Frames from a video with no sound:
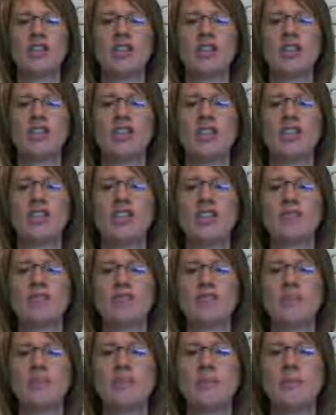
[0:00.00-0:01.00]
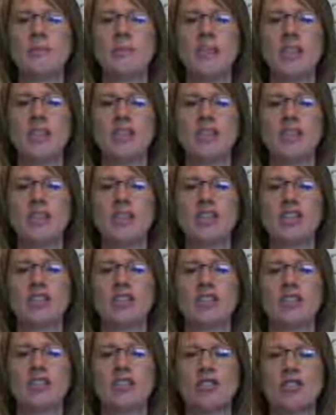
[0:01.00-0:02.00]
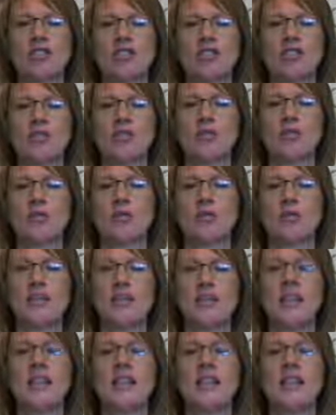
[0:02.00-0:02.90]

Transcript: You need to really pay attention to